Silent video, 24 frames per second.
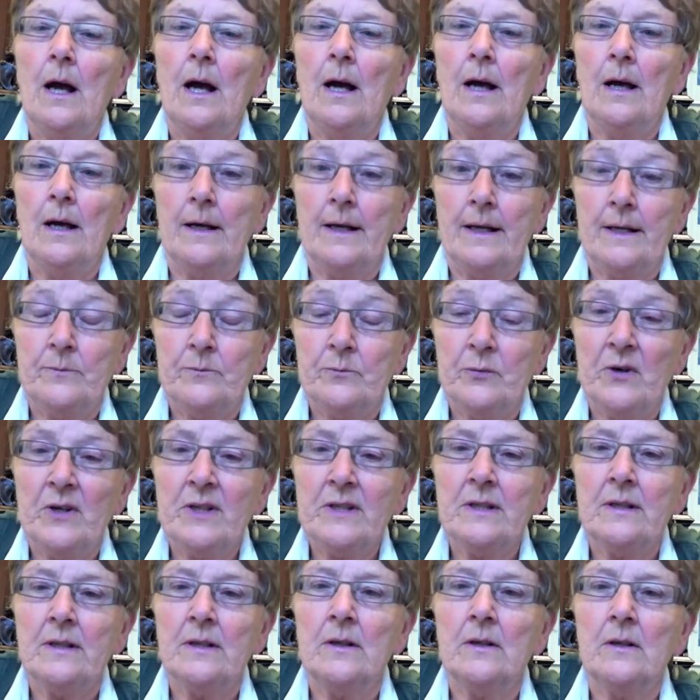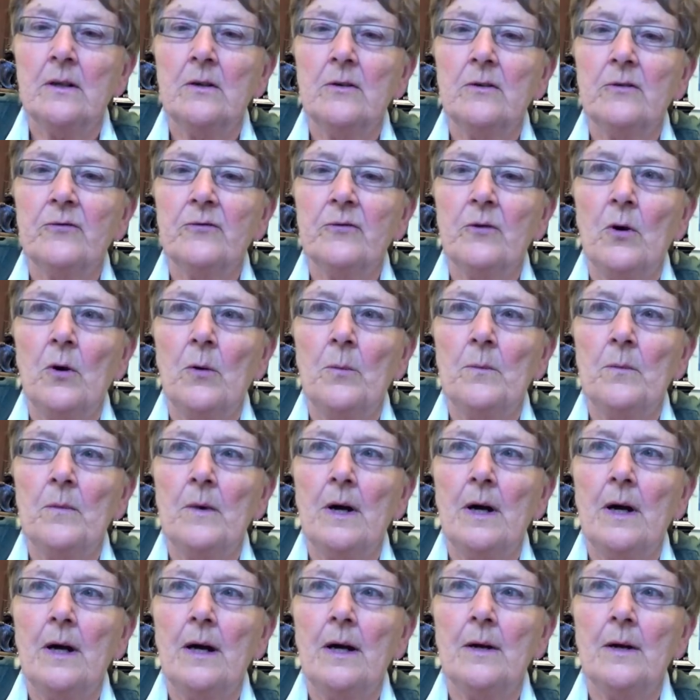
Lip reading: in Britain, from